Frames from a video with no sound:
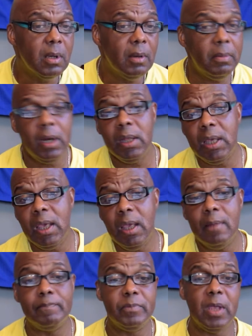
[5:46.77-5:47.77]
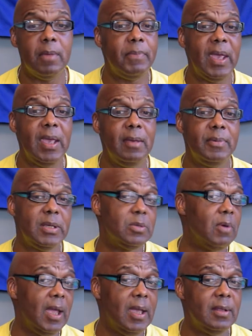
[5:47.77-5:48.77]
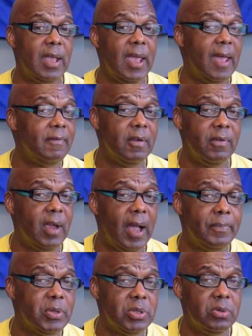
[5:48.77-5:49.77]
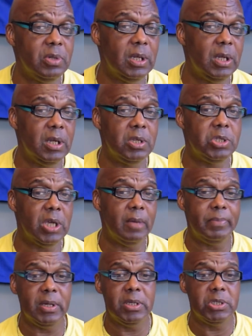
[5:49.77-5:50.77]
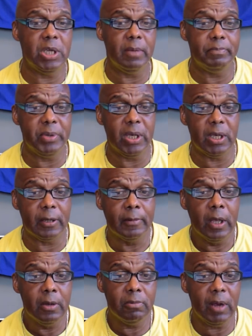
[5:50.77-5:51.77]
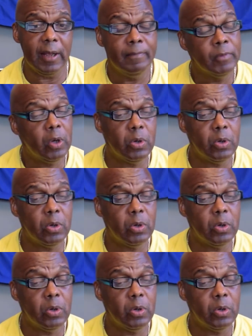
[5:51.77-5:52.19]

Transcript: But again, they're babies, right? They have every opportunity to jump in and jump big, right?